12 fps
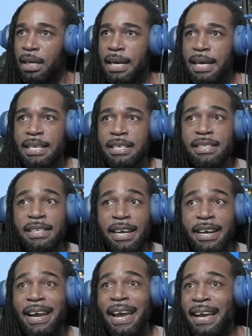Is
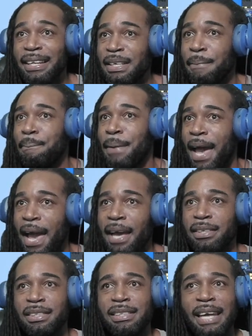there any
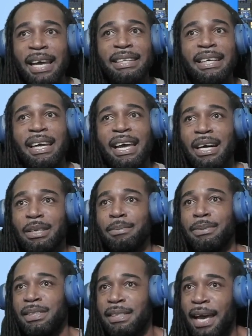badge that
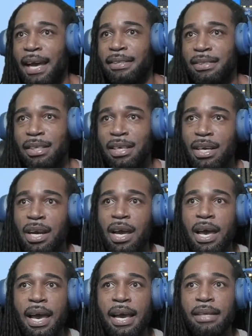helps that?
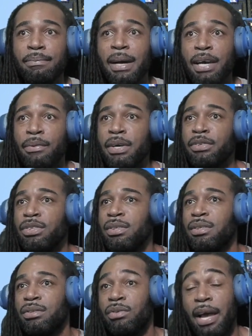And Mike Wayne
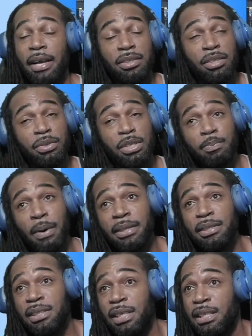actually
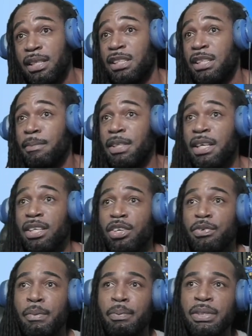responded saying Intimidator
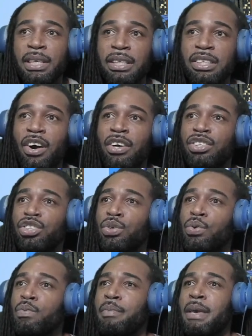and Rim Protector are the
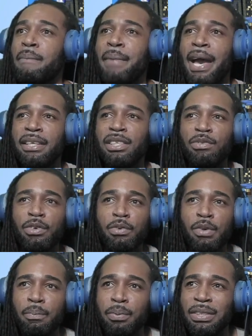two main badges for
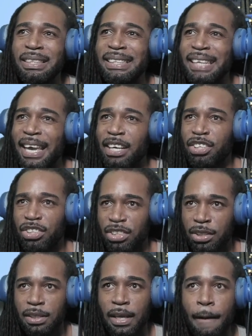rim
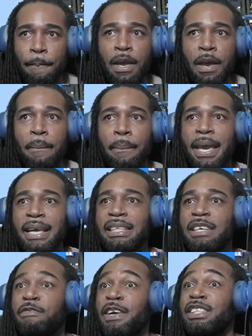protection. Paint
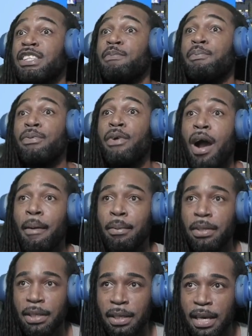defense is
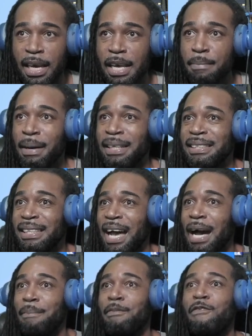probably in my
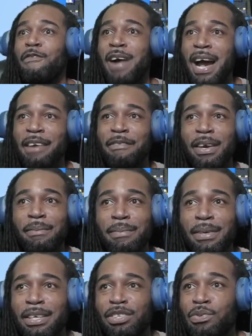top 5
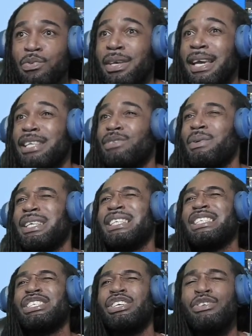NBA
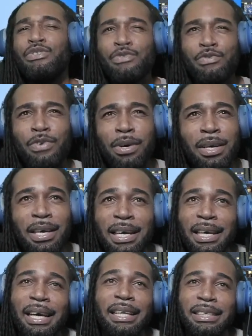2K22,
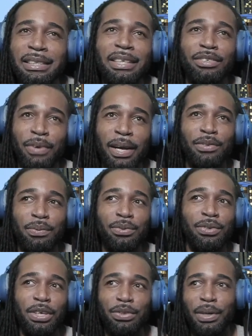and he just writes
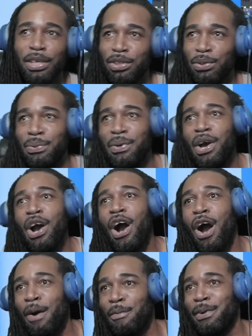2K22
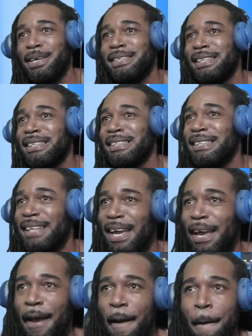upgrades this year.